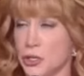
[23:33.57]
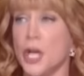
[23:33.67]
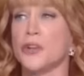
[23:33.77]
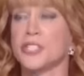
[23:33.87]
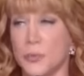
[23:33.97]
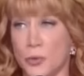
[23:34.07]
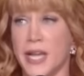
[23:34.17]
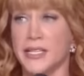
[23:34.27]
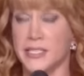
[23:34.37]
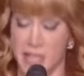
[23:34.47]
You know, some
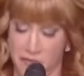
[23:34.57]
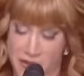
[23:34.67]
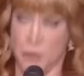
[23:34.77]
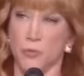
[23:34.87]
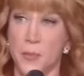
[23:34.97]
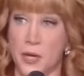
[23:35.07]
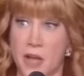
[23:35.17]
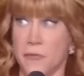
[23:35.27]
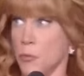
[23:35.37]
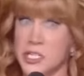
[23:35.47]
reds, they rip
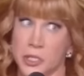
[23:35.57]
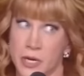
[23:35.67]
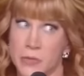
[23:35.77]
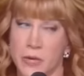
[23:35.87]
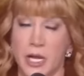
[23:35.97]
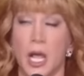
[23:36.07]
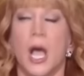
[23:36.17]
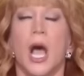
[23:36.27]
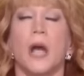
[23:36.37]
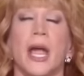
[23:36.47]
it off. And where's the green one?
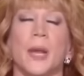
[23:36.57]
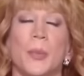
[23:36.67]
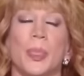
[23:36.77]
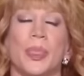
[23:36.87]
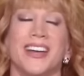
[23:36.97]
All right.